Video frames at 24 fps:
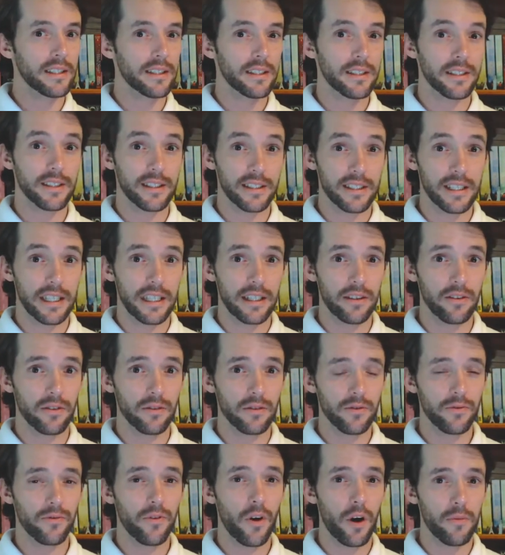to
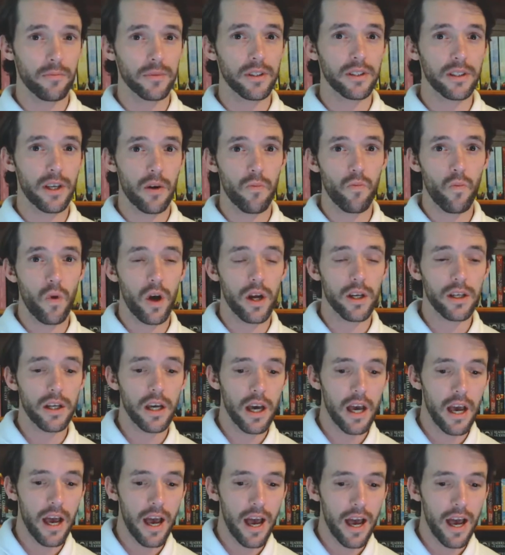steal from someone,